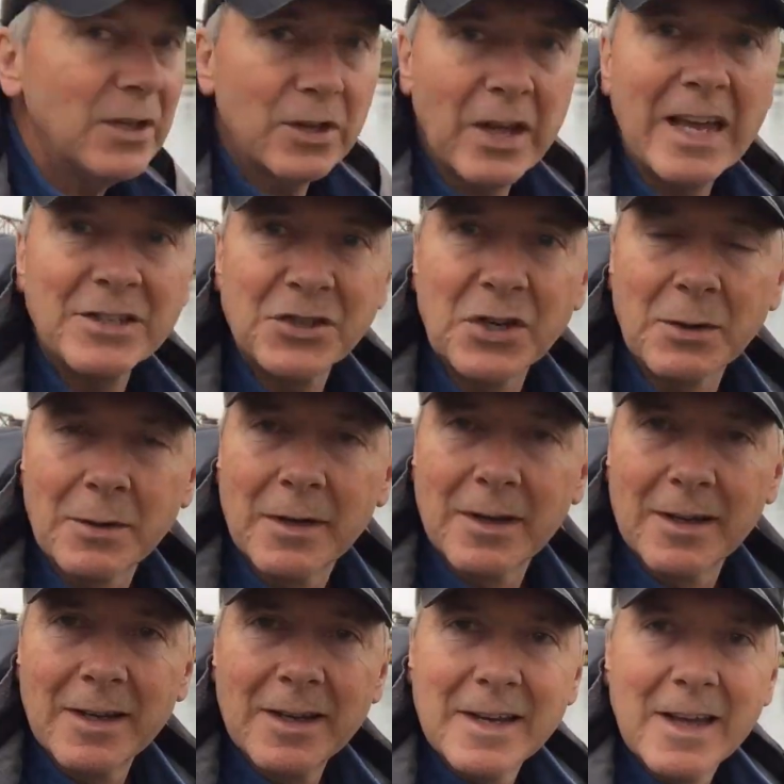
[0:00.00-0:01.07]
you're catching
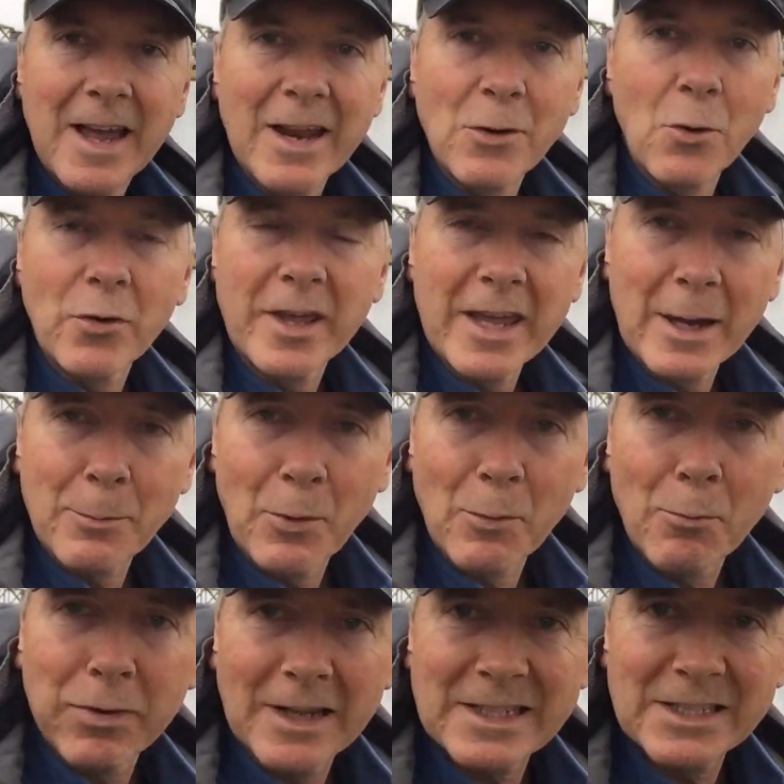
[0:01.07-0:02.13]
and hooking up
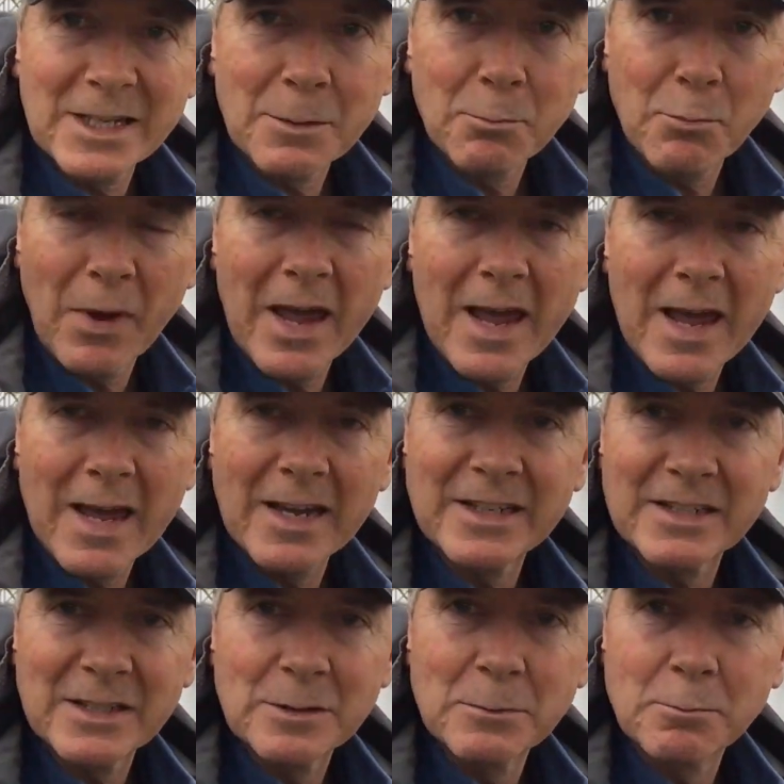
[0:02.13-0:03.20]
on plastic
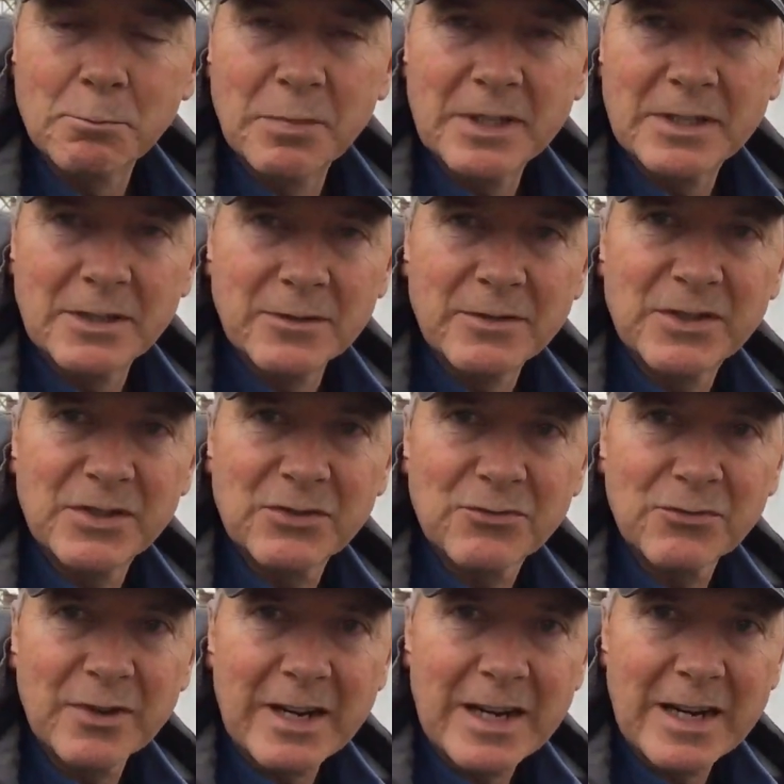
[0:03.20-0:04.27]
bags and bits of
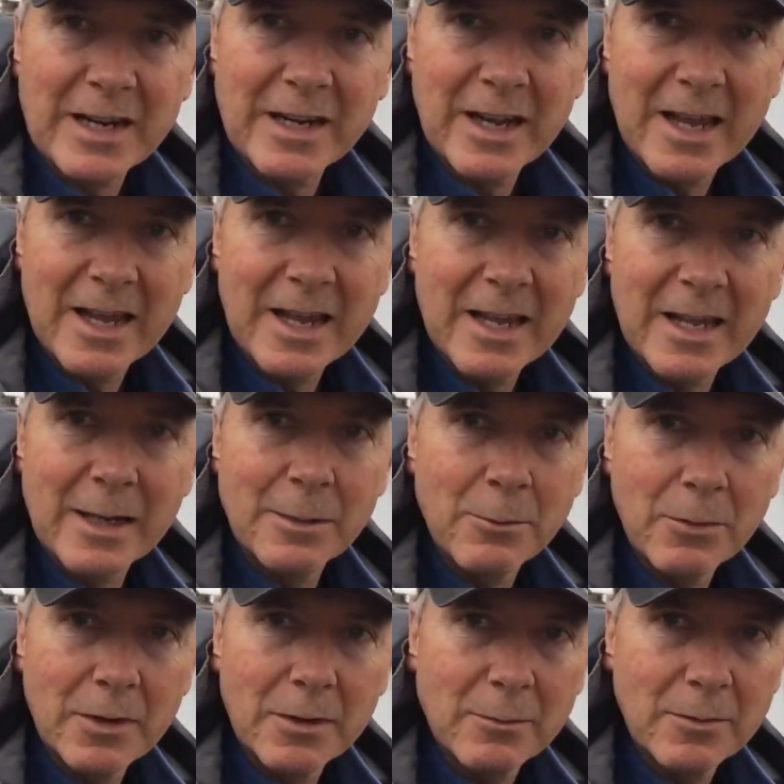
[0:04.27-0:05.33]
string and
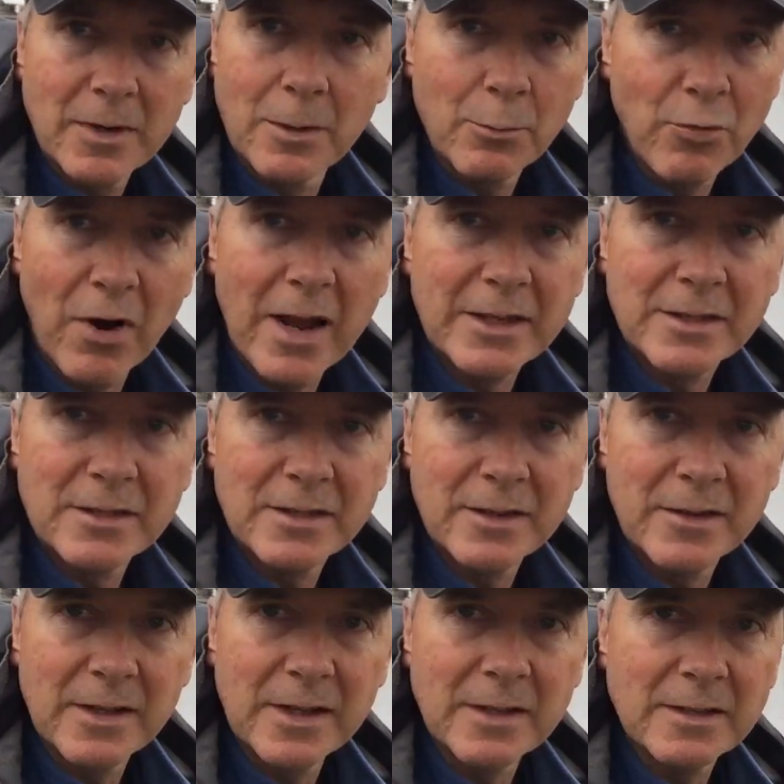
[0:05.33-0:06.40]
little branches
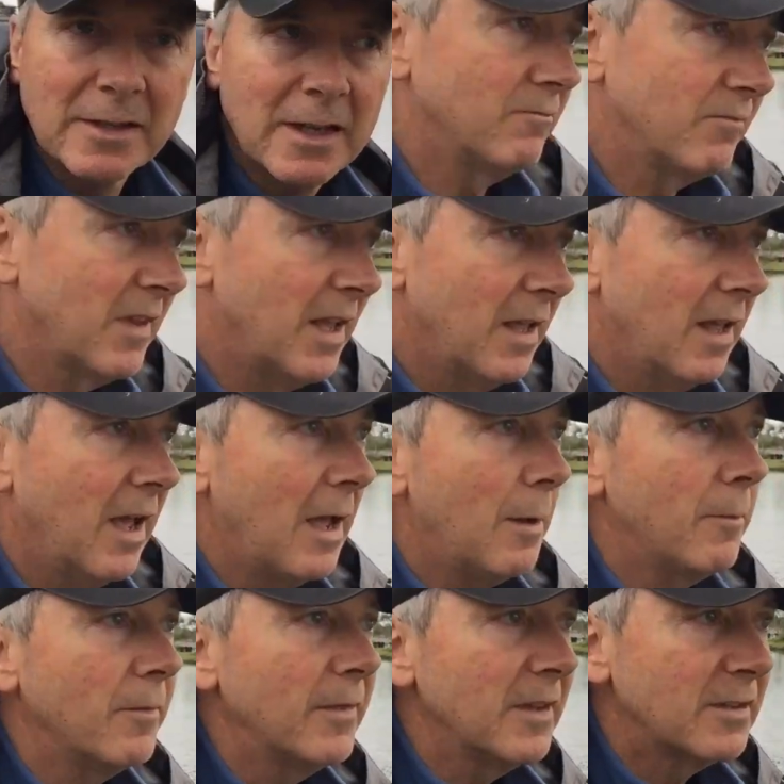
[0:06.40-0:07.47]
and things.
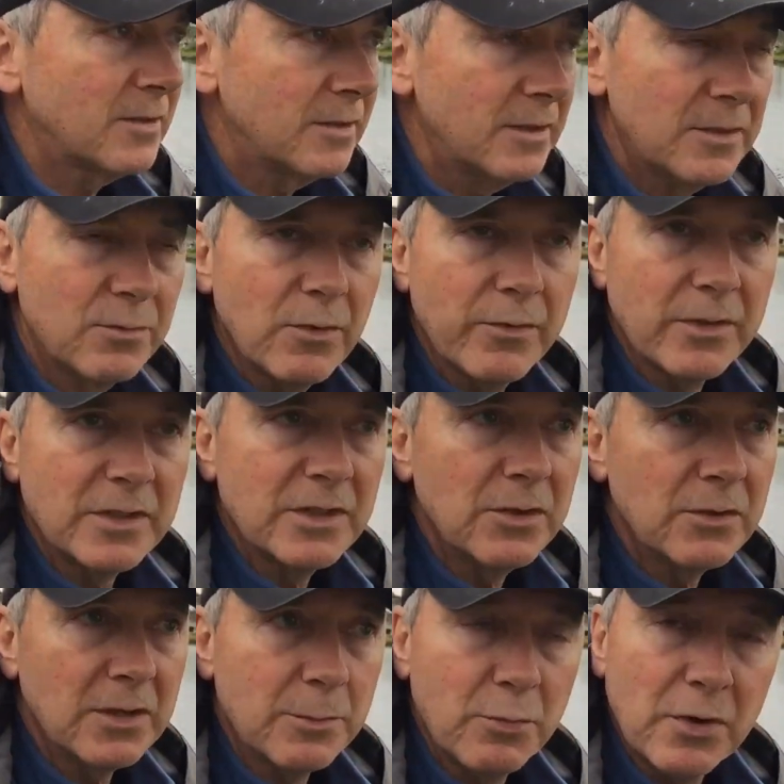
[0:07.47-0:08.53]
This river is
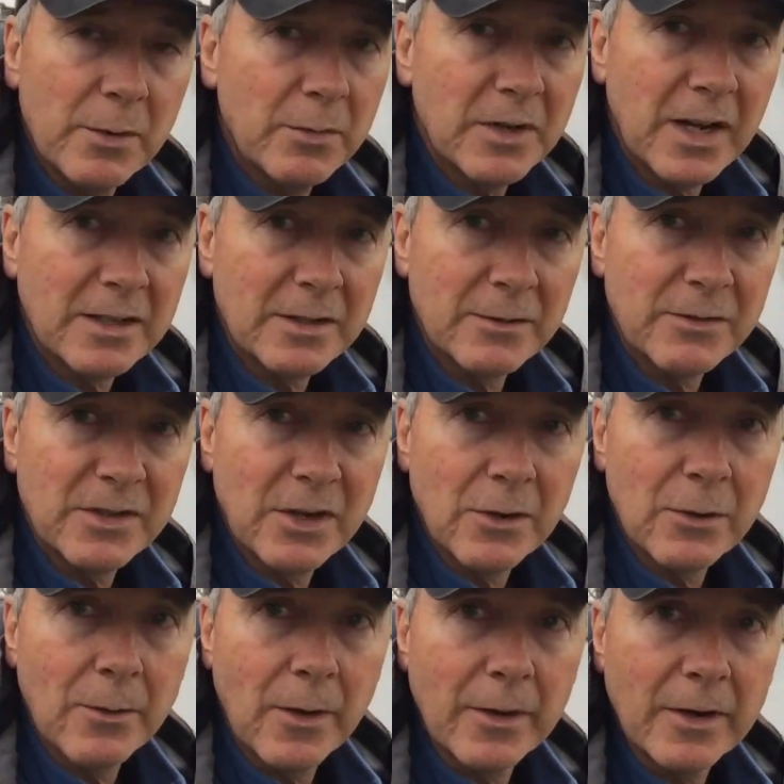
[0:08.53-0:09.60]
usually pretty productive, so
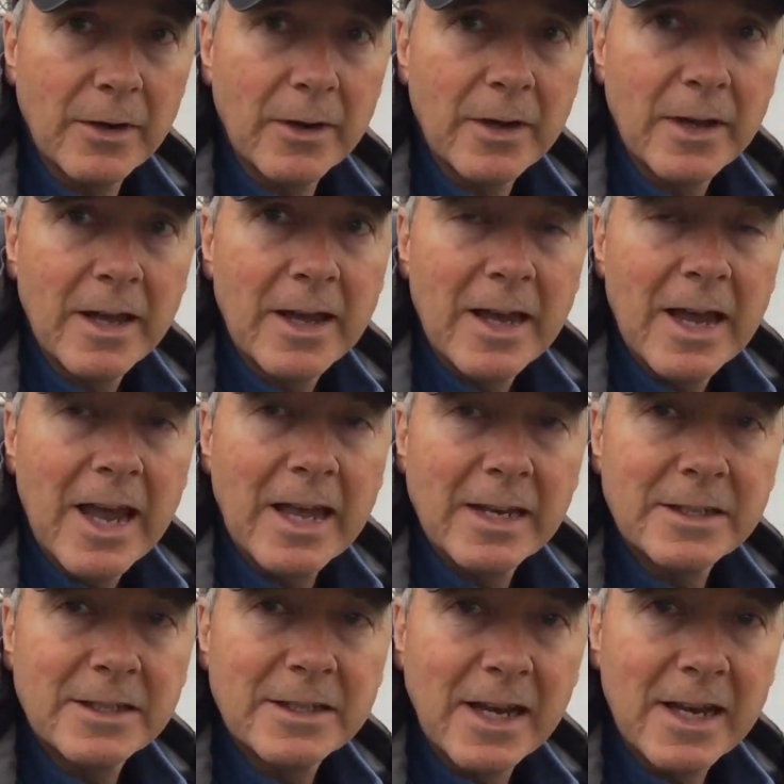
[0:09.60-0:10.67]
I'm going to hit
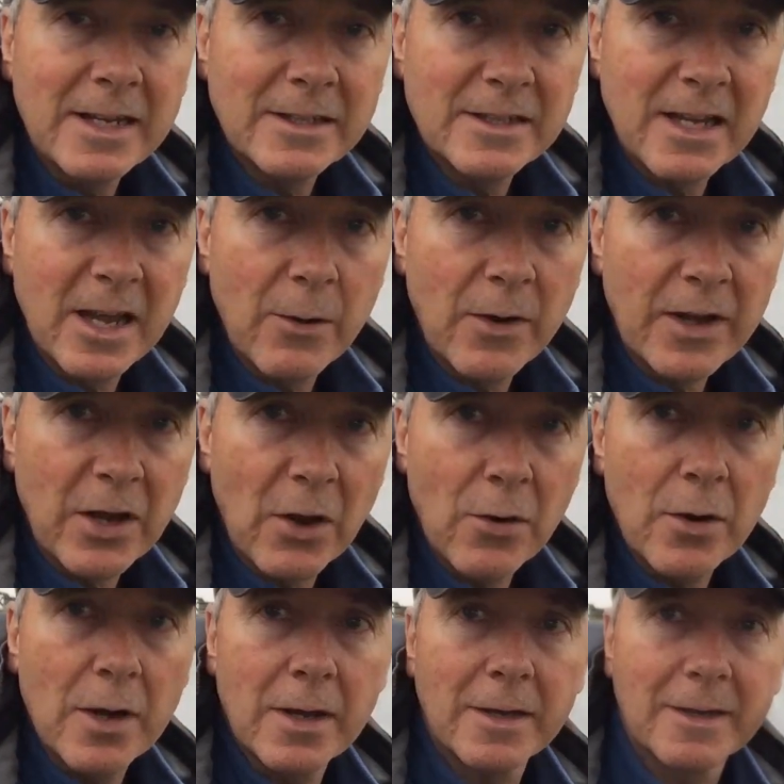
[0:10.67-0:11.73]
it today and see how I
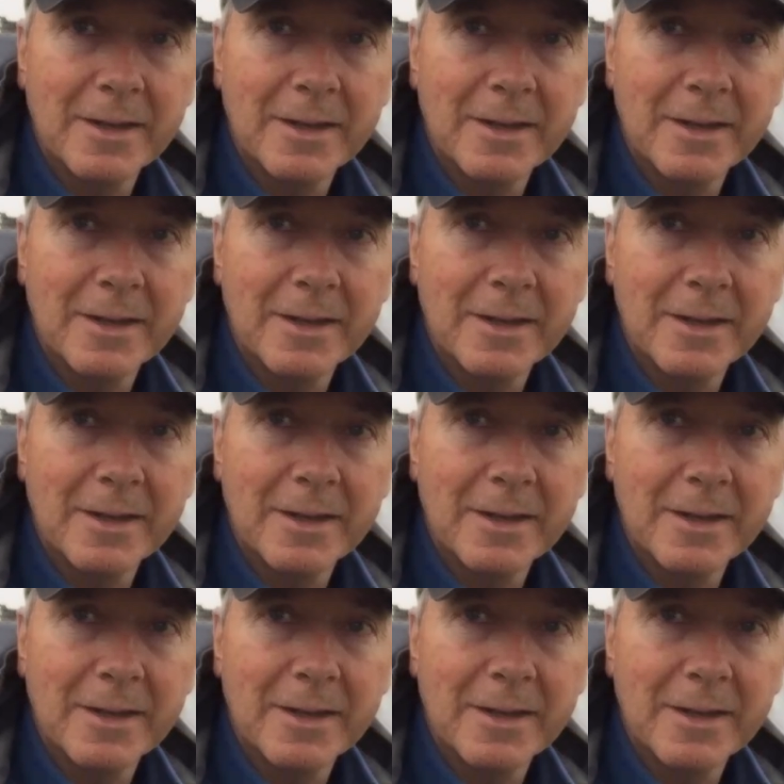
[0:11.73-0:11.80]
go.